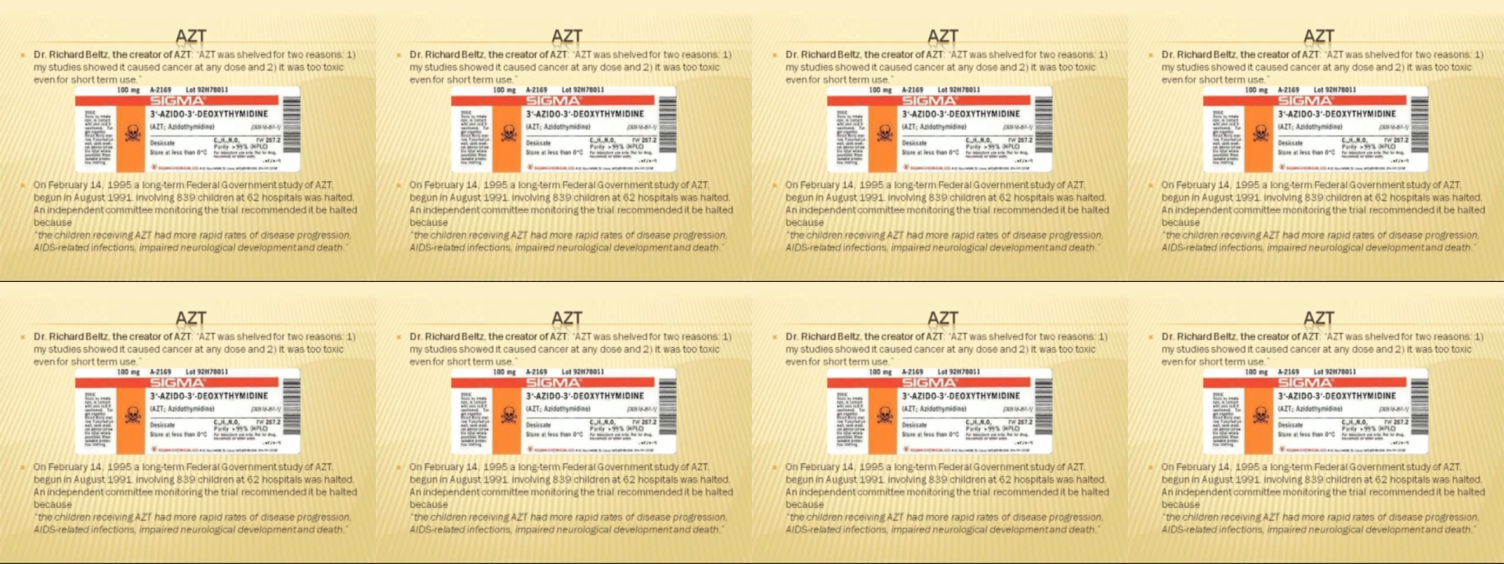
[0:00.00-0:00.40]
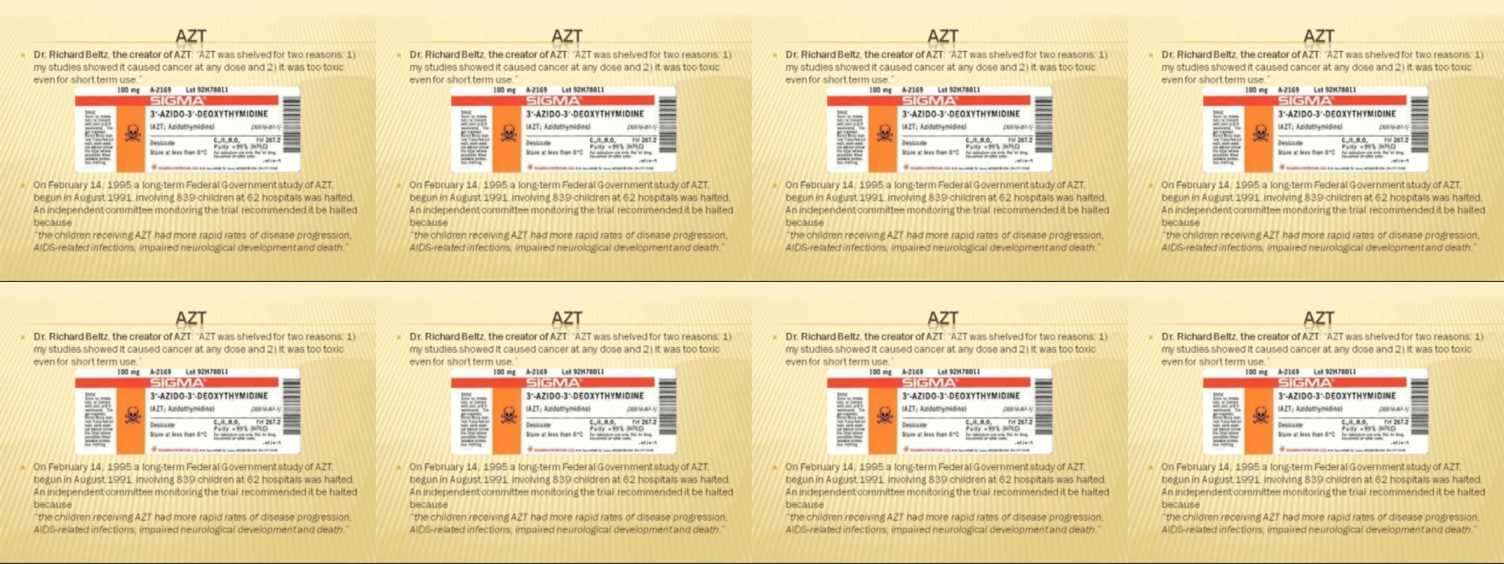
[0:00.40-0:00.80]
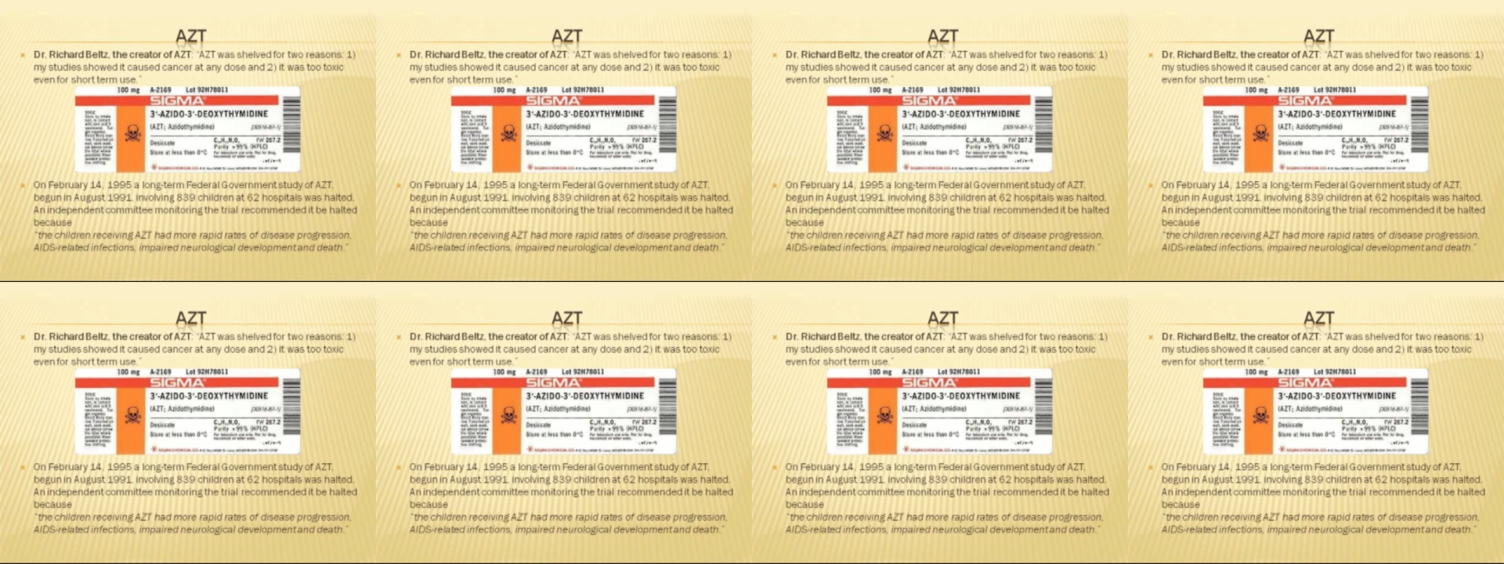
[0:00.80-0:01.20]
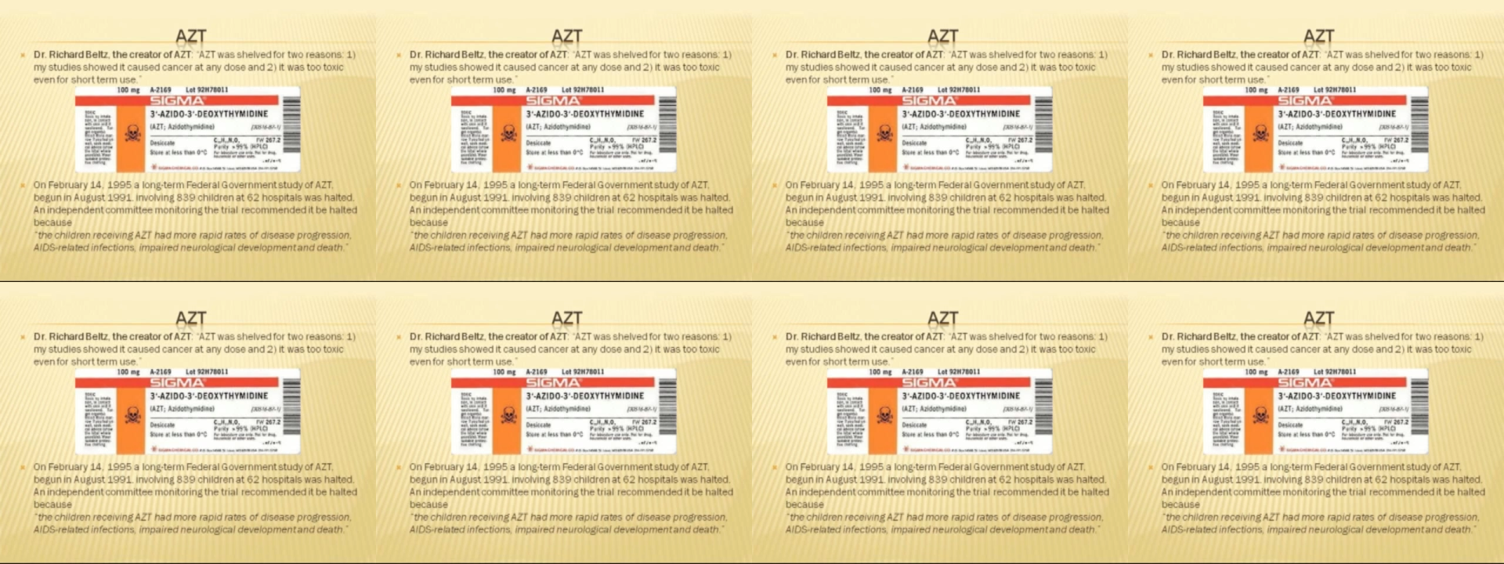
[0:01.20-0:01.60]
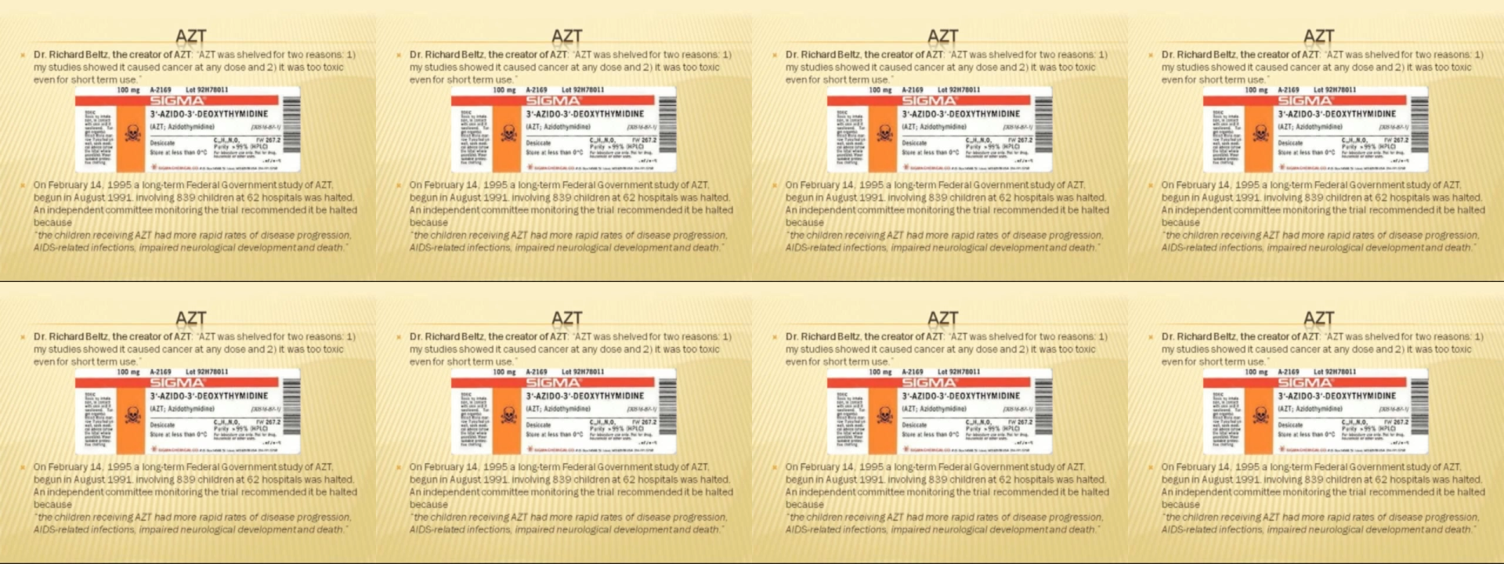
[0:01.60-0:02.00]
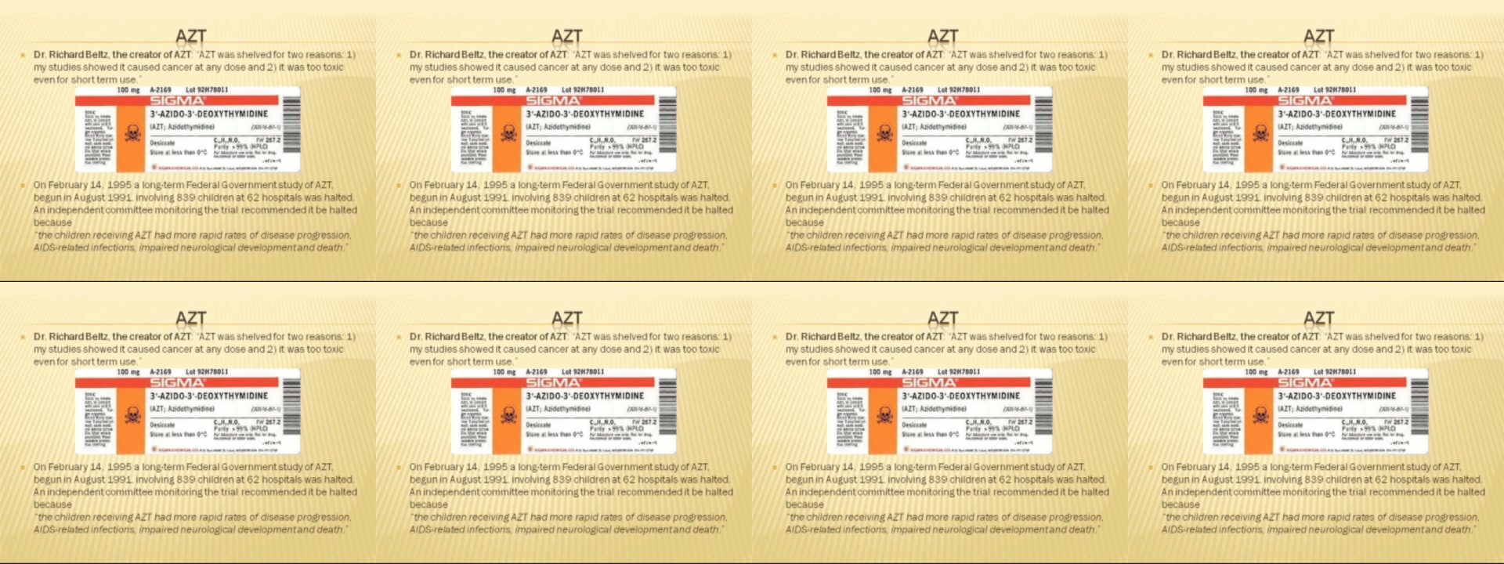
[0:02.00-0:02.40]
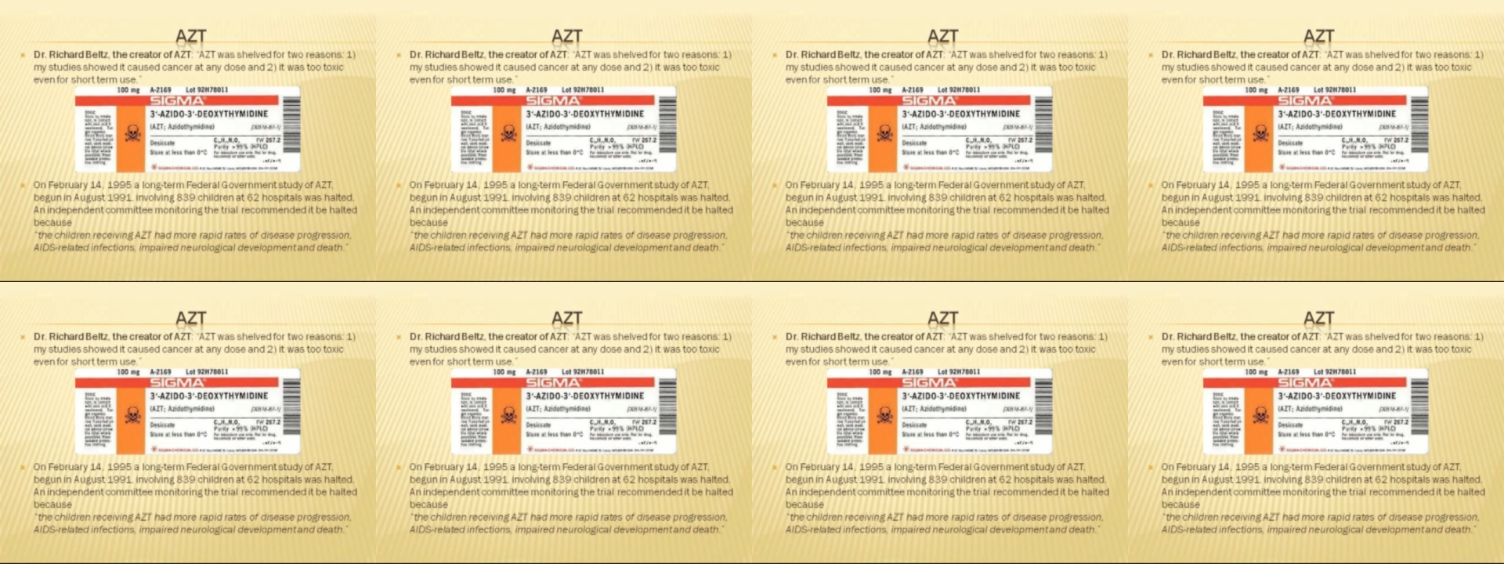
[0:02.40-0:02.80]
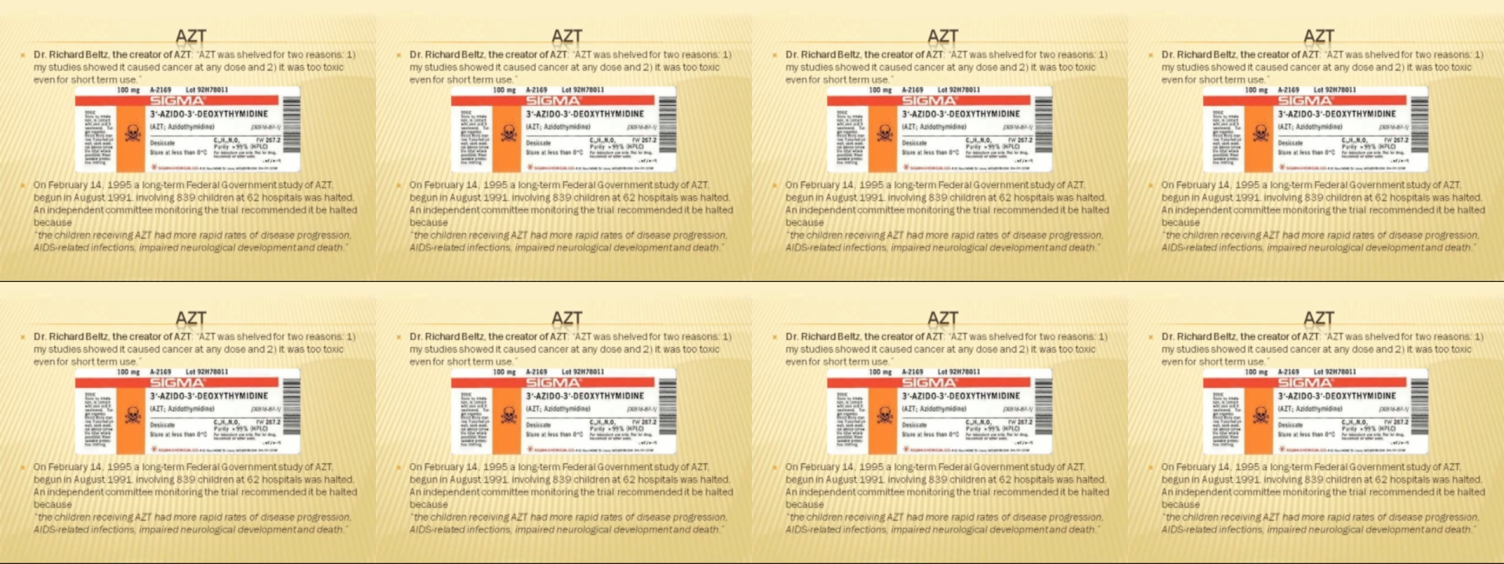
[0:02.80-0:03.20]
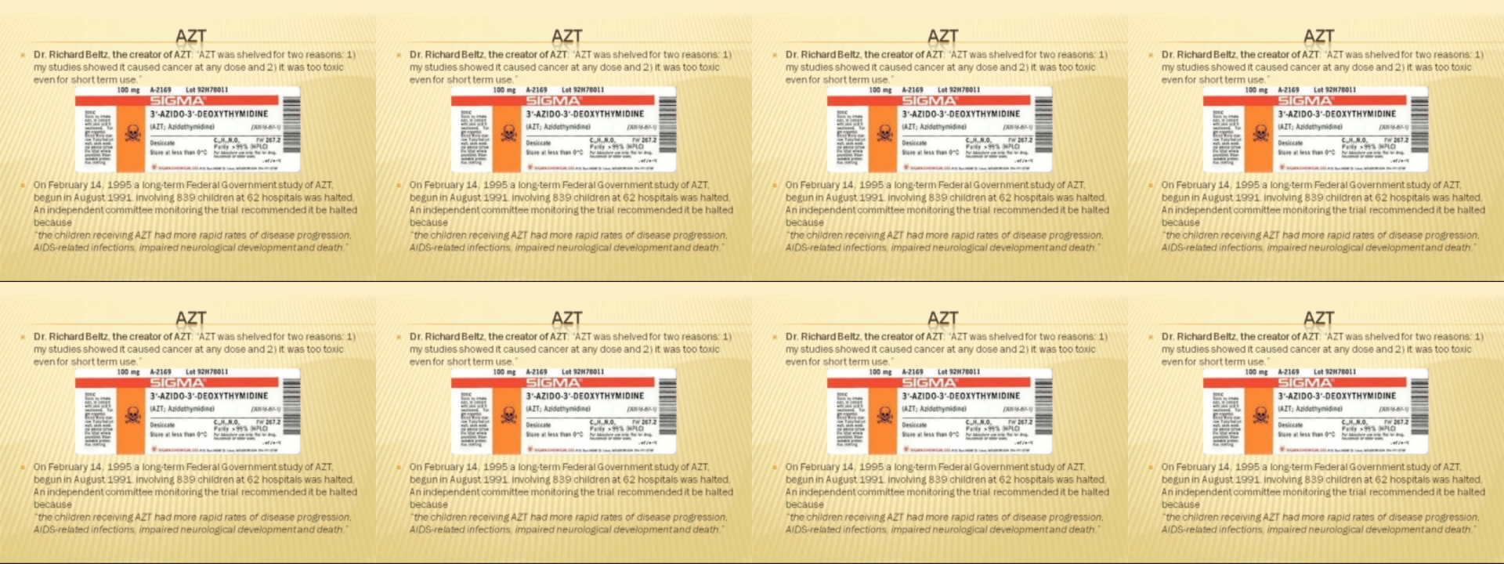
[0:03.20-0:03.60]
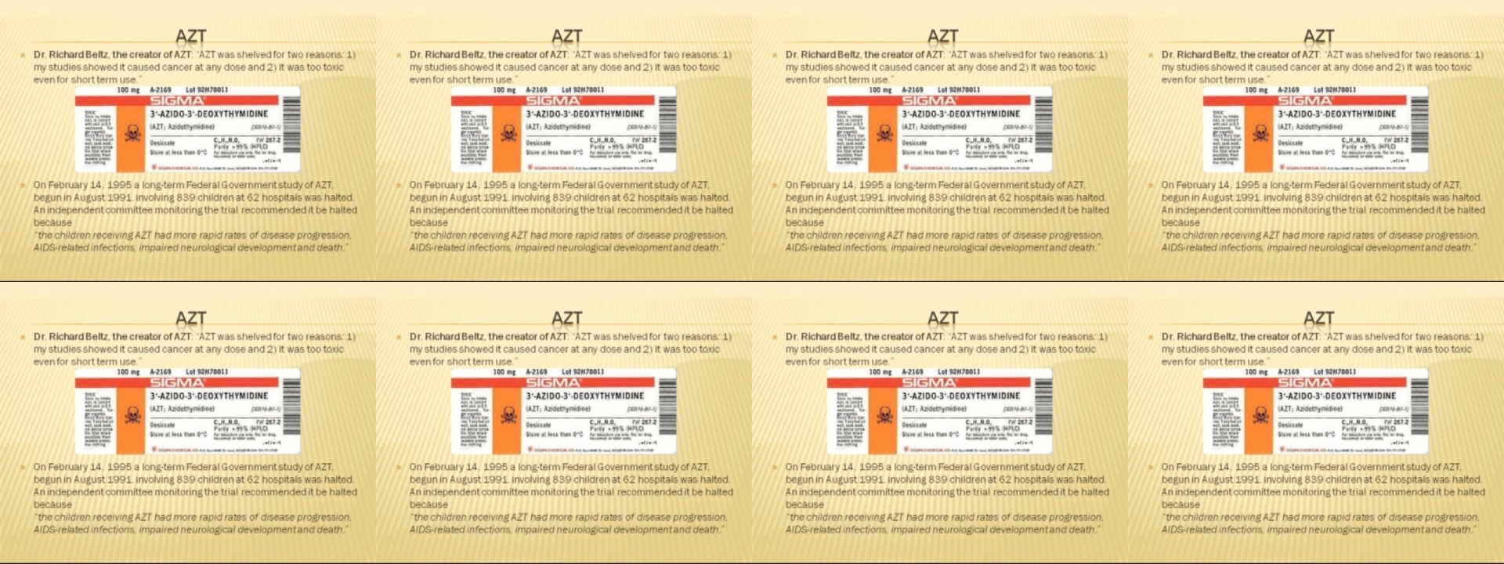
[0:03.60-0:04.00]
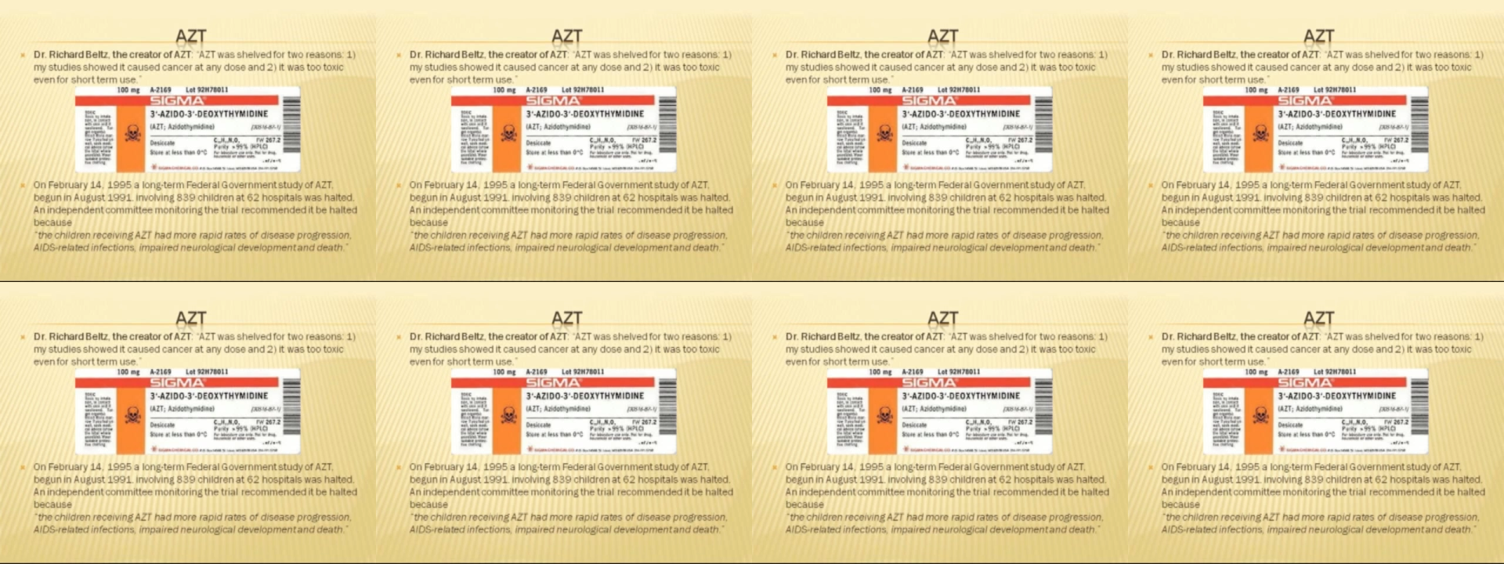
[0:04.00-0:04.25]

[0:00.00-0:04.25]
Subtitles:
No face is visible, so there are no lips to read.